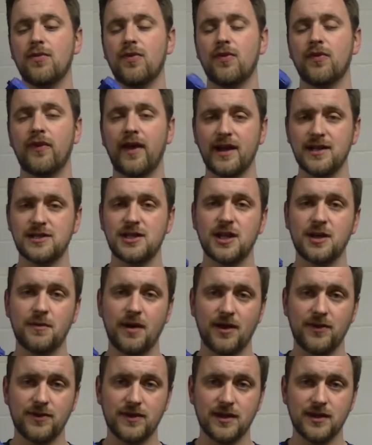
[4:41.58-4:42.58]
Nice thing
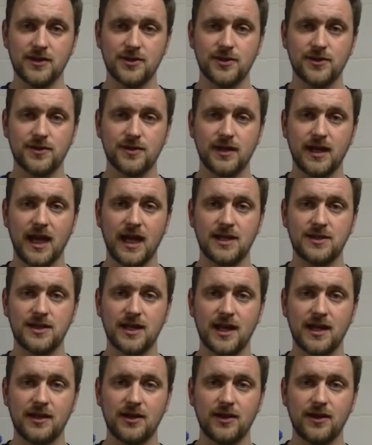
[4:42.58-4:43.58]
about this is
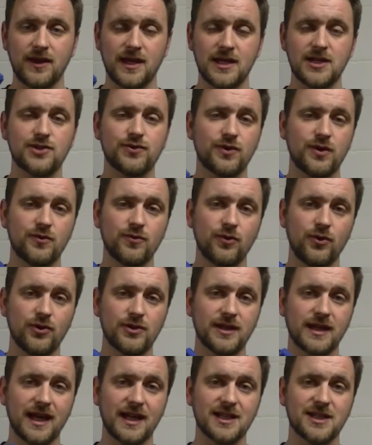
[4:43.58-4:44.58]
that these three
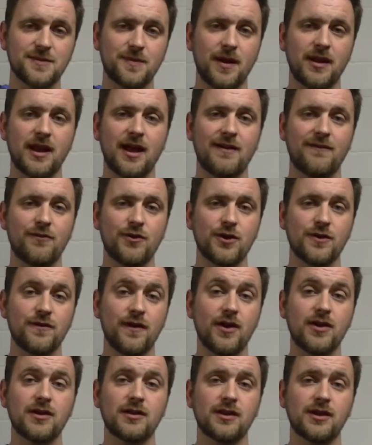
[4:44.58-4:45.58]
rules, again, spell out for you
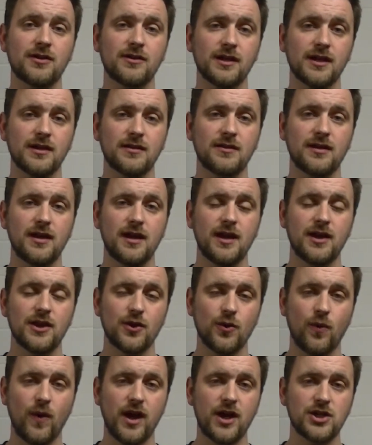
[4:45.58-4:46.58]
very clearly
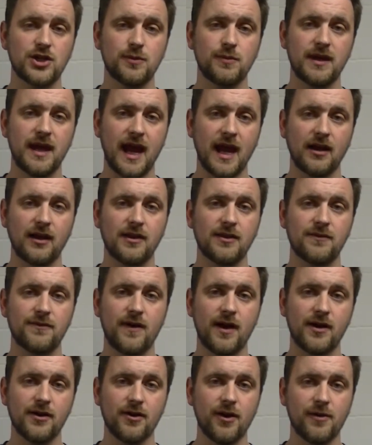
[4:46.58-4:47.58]
the way you should be handling the
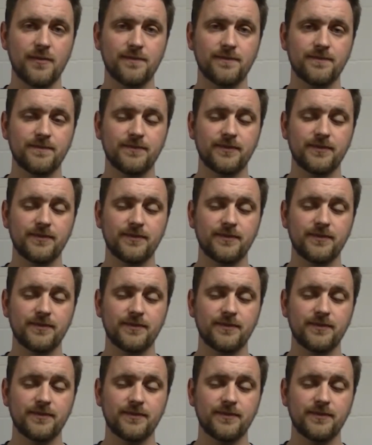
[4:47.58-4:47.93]
firearm.